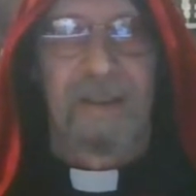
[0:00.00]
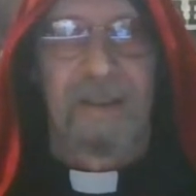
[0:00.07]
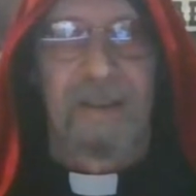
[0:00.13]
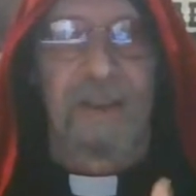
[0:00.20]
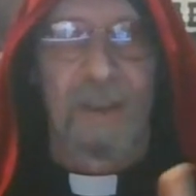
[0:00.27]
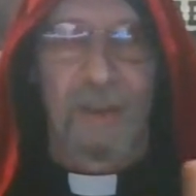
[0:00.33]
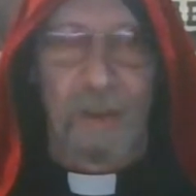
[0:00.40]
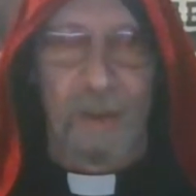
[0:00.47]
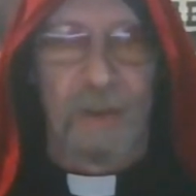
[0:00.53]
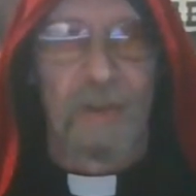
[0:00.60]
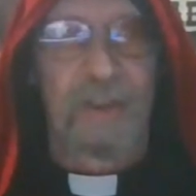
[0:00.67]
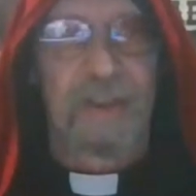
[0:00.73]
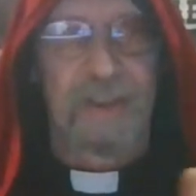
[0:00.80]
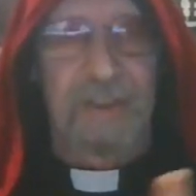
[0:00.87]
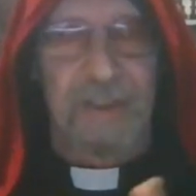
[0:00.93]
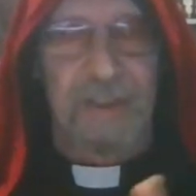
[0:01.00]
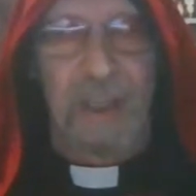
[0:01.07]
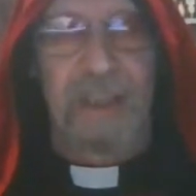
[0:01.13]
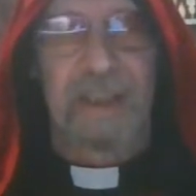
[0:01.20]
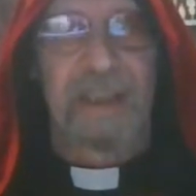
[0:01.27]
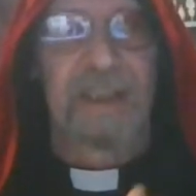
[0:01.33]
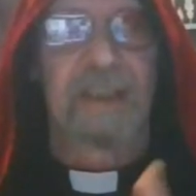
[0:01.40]
to learn and
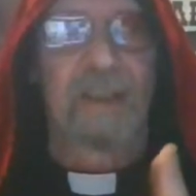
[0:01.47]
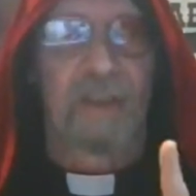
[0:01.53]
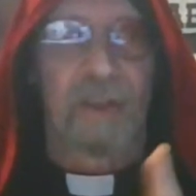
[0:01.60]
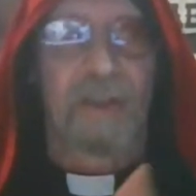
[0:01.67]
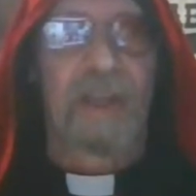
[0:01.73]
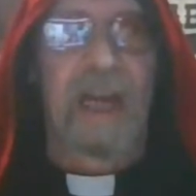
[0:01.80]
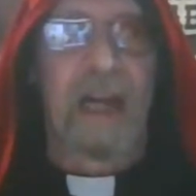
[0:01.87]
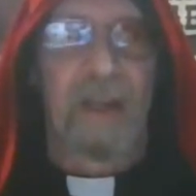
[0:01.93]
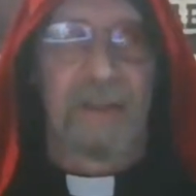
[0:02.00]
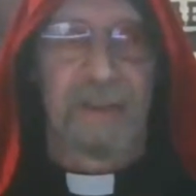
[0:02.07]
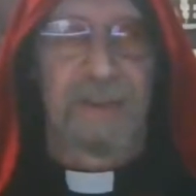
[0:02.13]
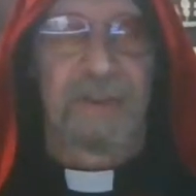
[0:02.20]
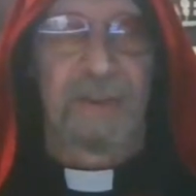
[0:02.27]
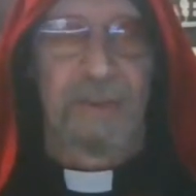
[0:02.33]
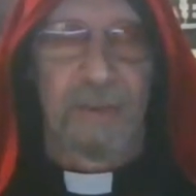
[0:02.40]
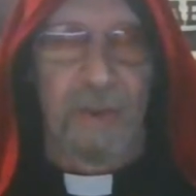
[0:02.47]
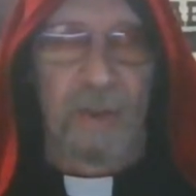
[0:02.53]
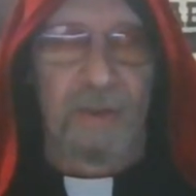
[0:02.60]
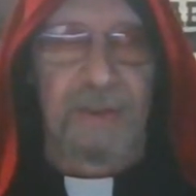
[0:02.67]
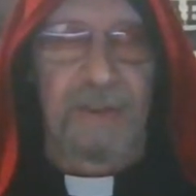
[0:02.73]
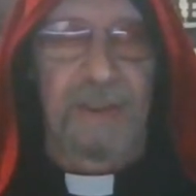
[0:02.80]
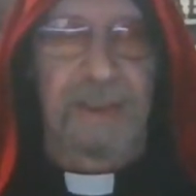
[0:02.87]
study and learn how to do
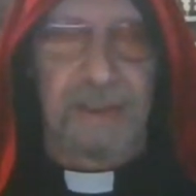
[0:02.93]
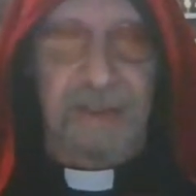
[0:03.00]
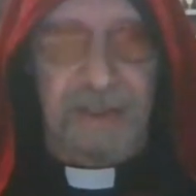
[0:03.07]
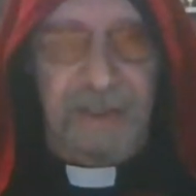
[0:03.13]
those things and